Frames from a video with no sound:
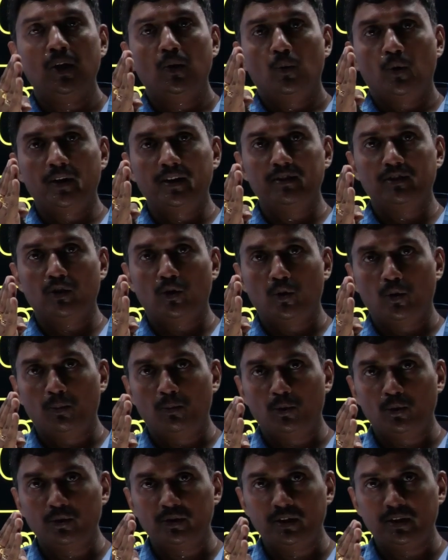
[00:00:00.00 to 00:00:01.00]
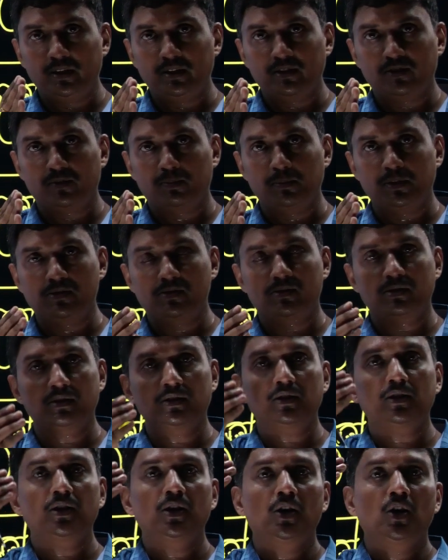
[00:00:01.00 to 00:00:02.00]
What is a homogeneous
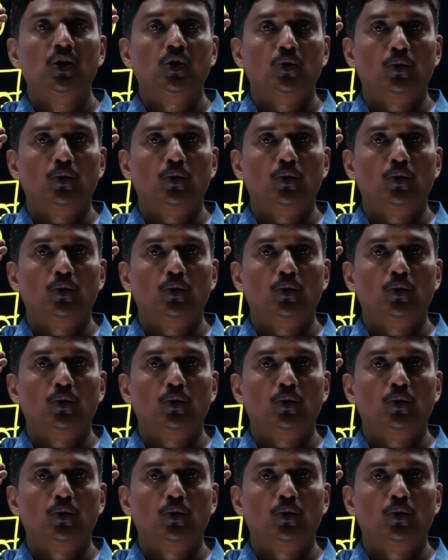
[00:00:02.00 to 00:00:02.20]
mixture?